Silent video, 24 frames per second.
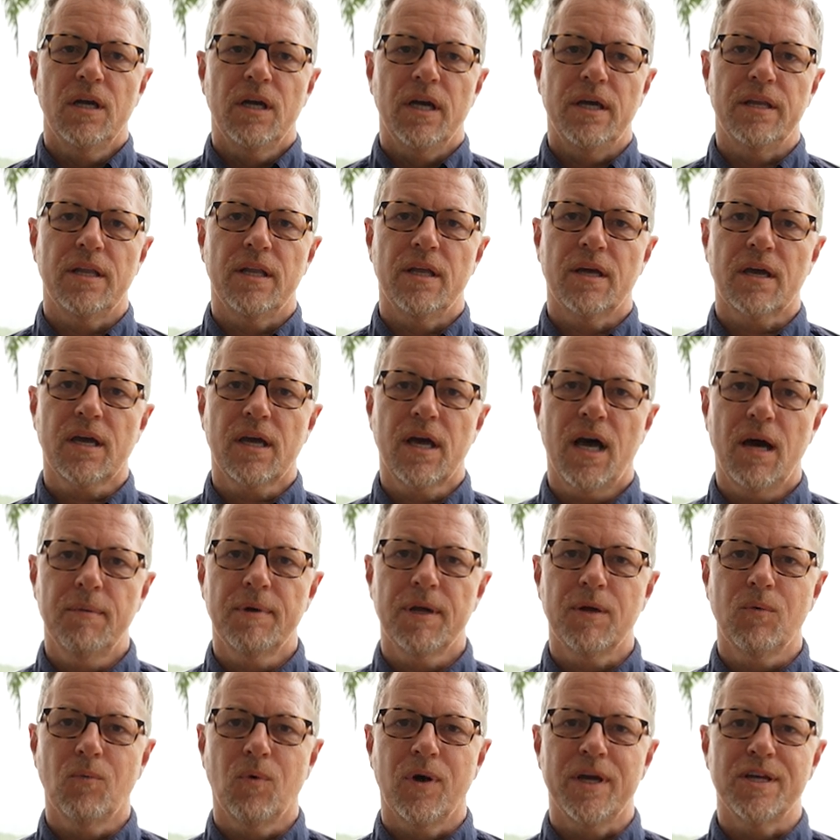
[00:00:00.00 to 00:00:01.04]
In the
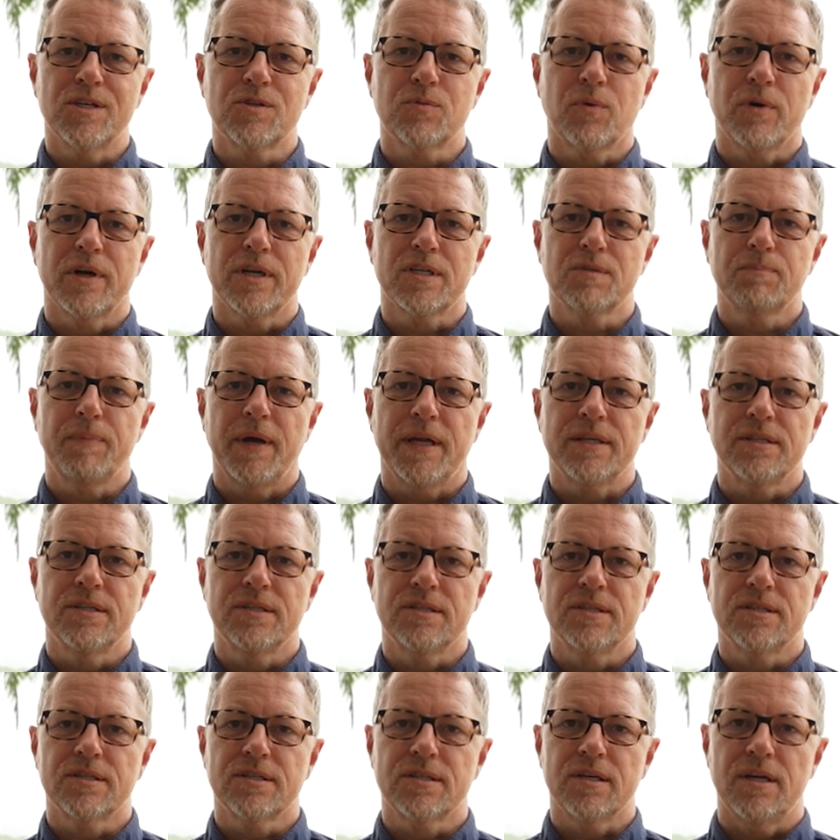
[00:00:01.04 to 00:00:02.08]
coming weeks, we're expecting
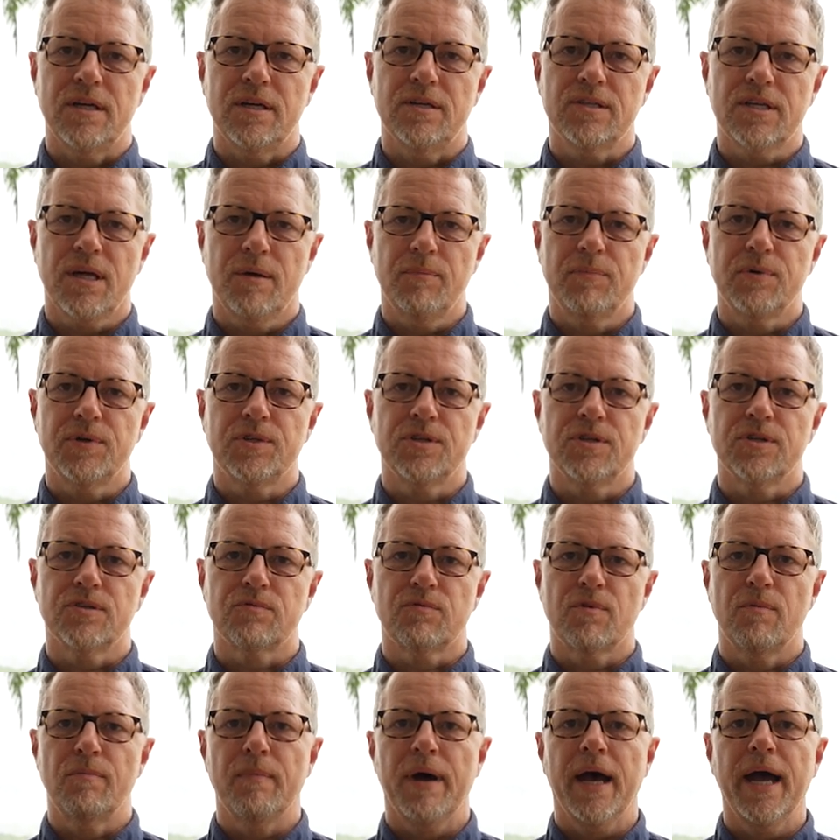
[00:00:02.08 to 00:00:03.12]
to see
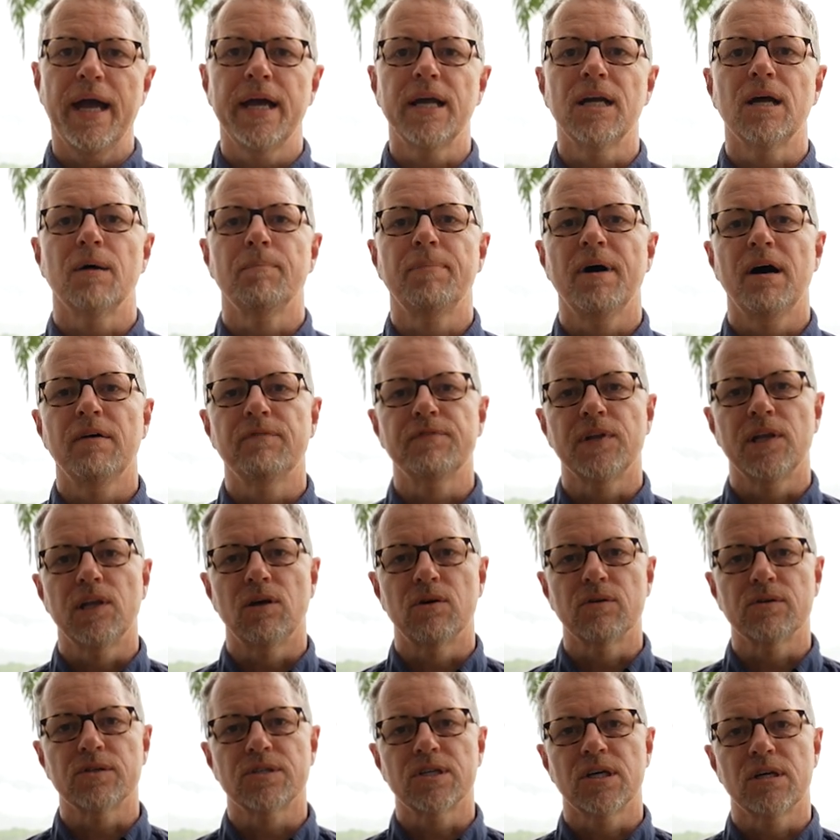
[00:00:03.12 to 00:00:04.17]
temperatures remain above the
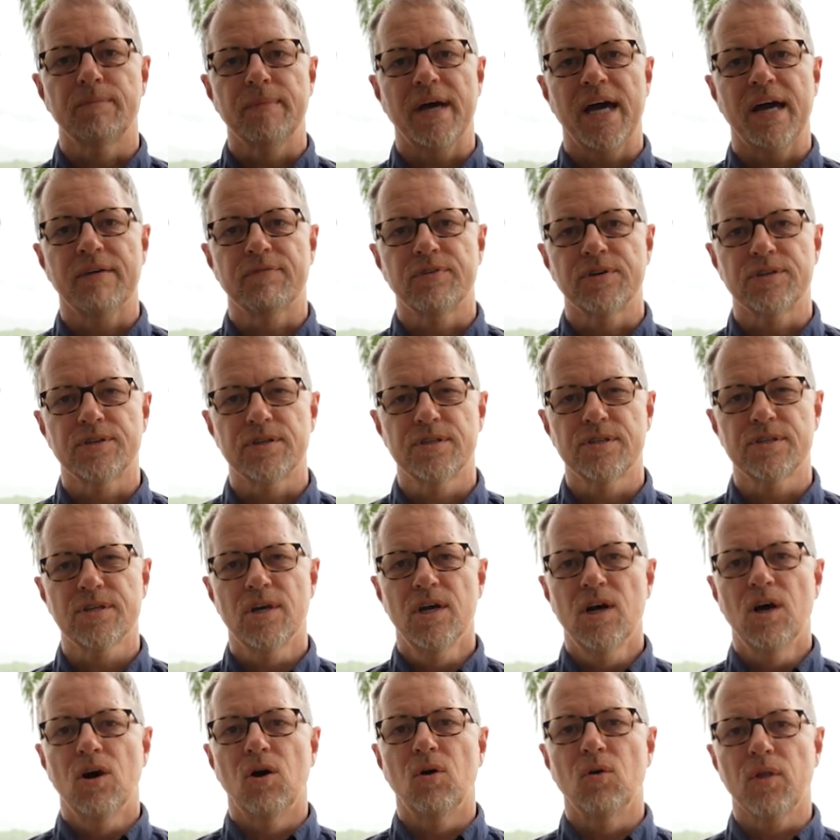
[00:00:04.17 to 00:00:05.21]
long-term averages,
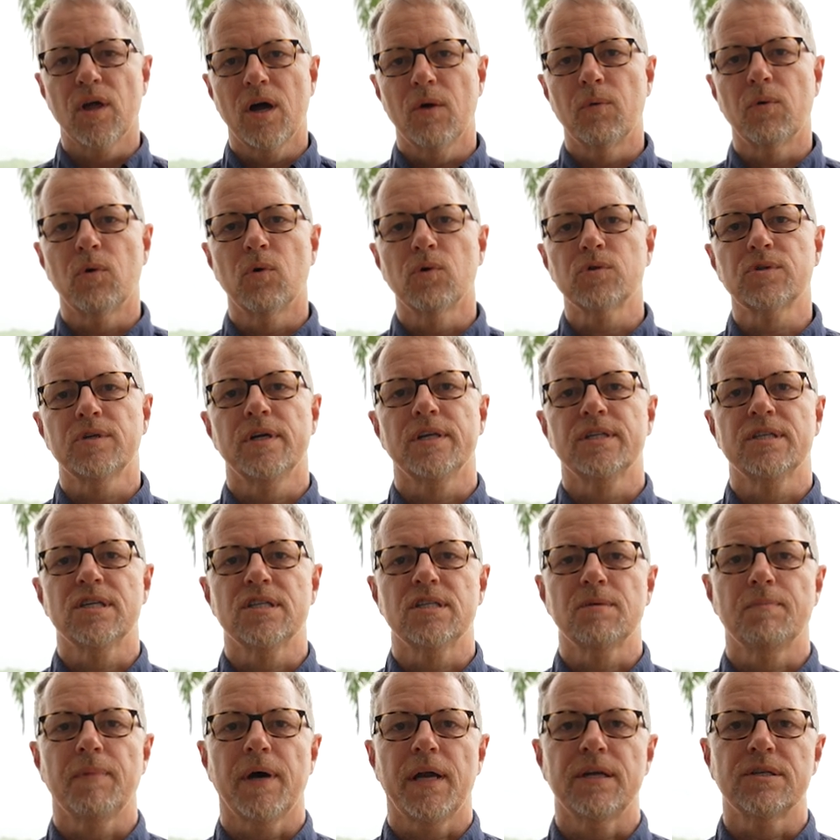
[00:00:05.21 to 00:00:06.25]
although we're also
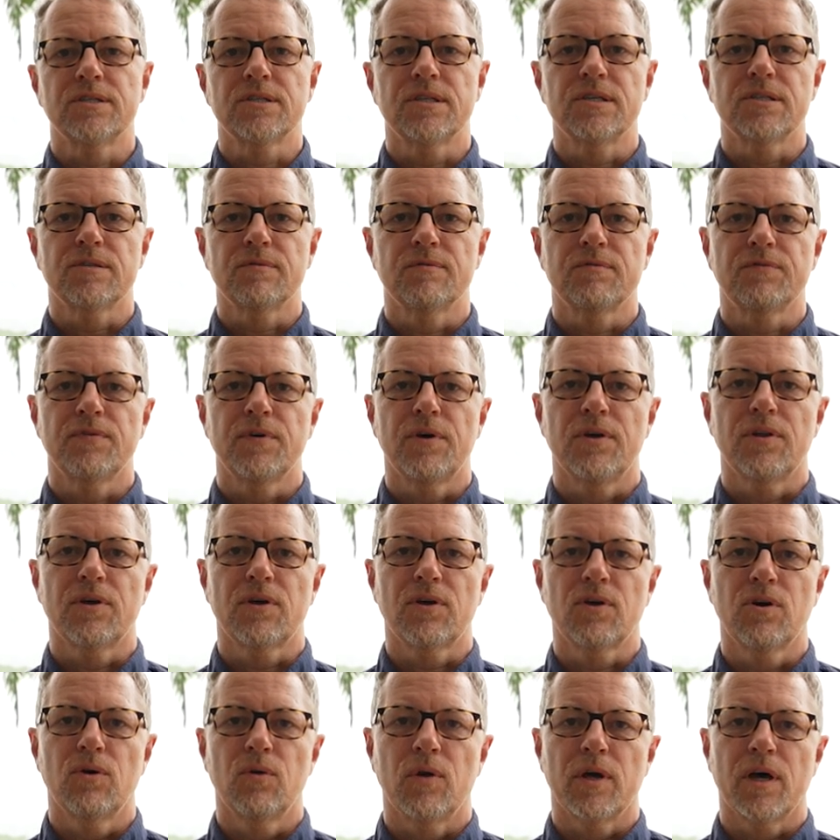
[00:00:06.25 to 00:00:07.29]
anticipating to see some further
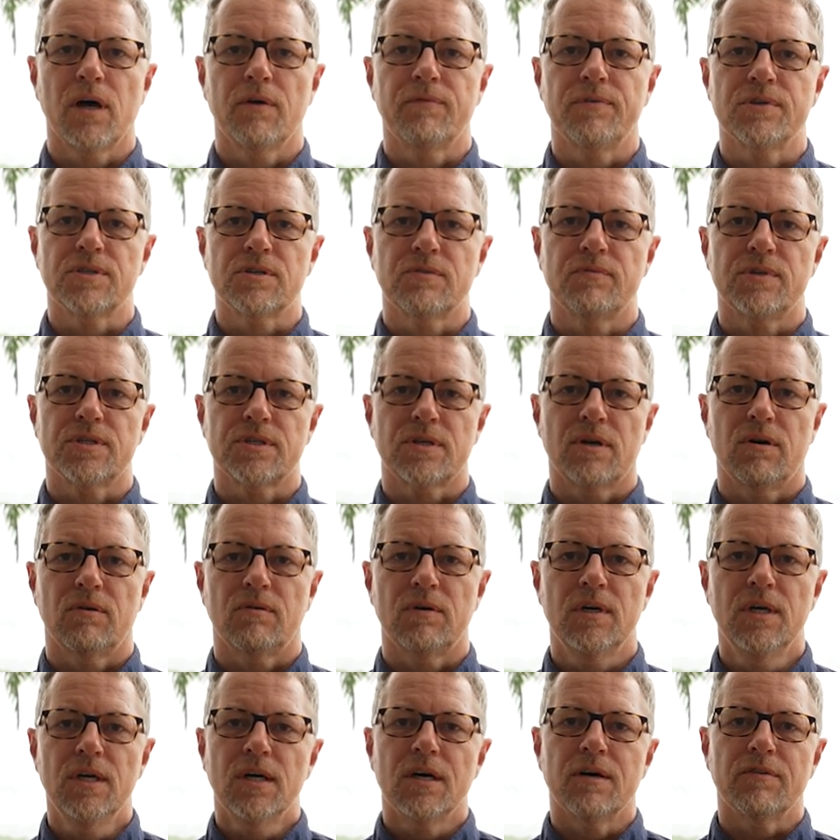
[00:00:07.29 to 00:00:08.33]
cooling off as a
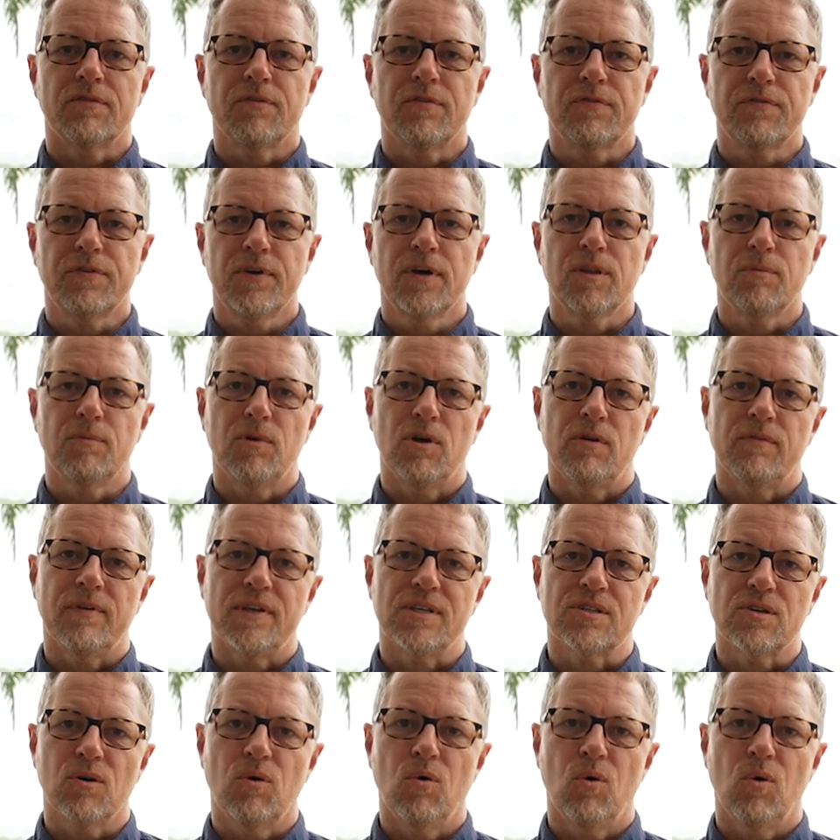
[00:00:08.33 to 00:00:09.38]
result of the further move
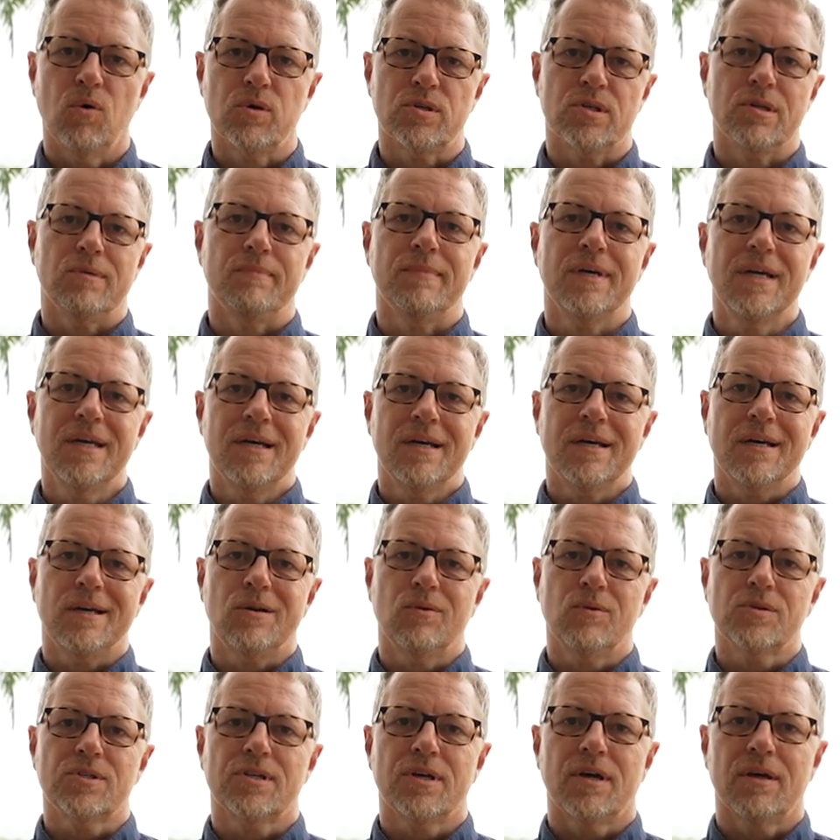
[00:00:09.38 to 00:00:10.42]
into autumn and
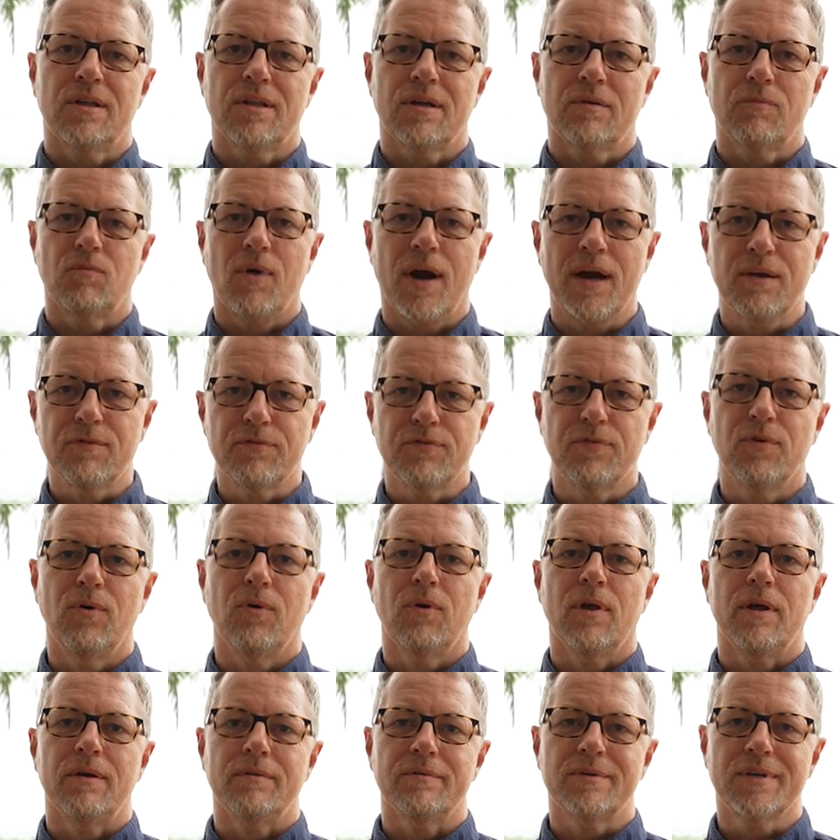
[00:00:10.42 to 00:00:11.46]
also the
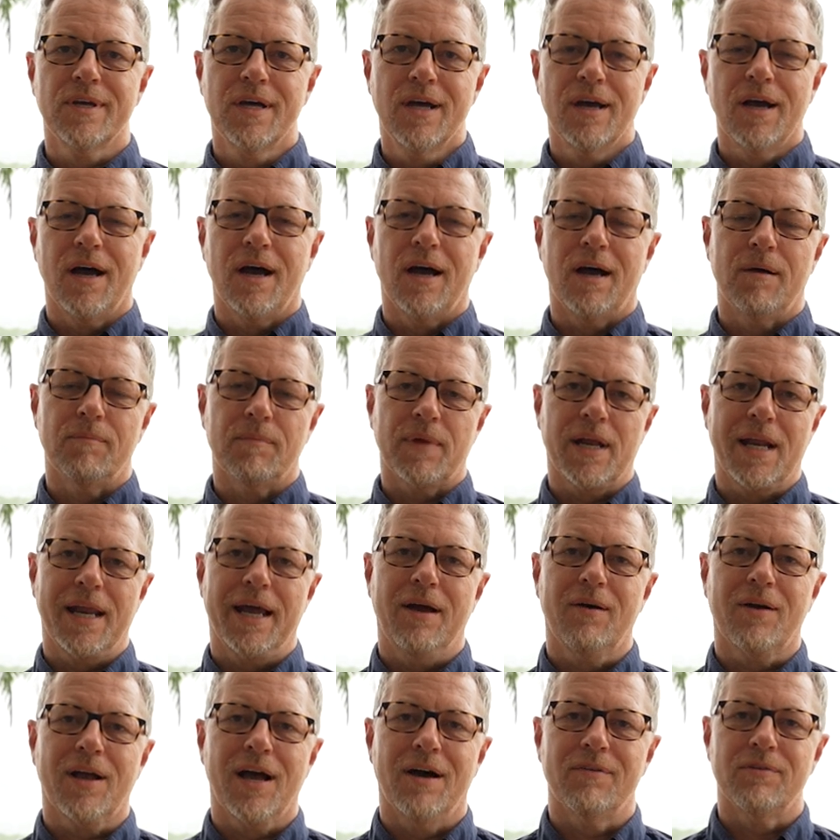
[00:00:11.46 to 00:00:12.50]
rainfall and
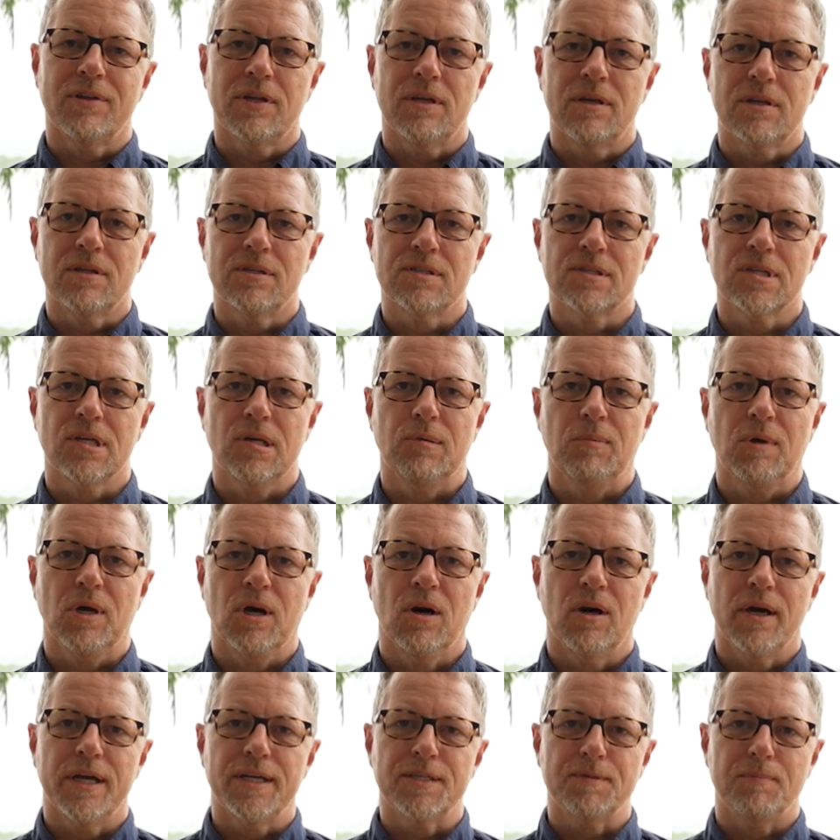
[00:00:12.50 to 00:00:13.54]
cloud cover that you can see
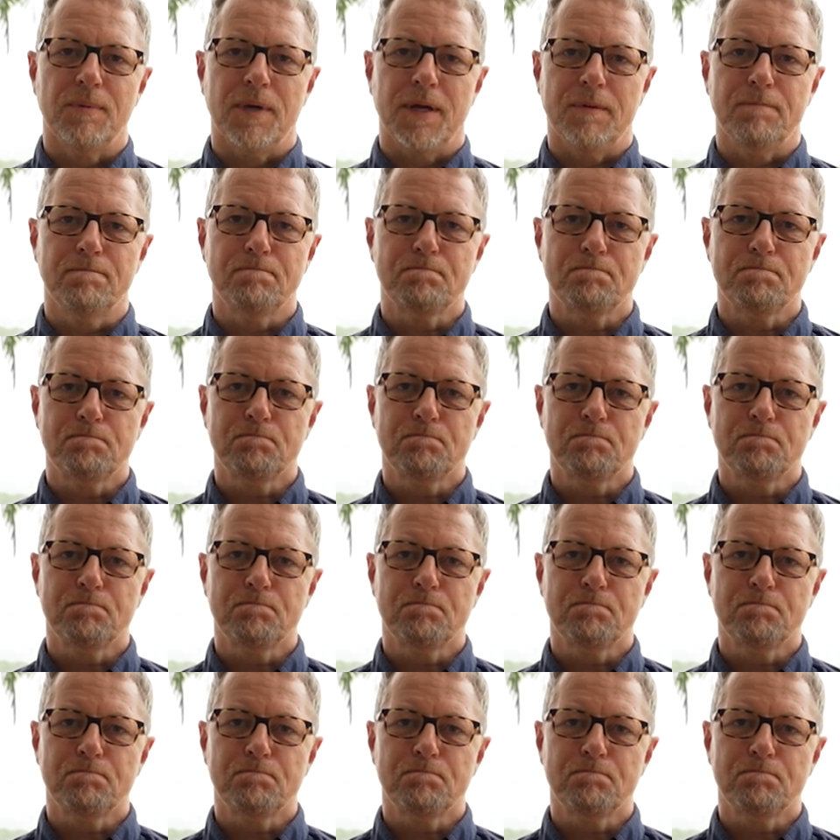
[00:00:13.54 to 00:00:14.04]
behind me.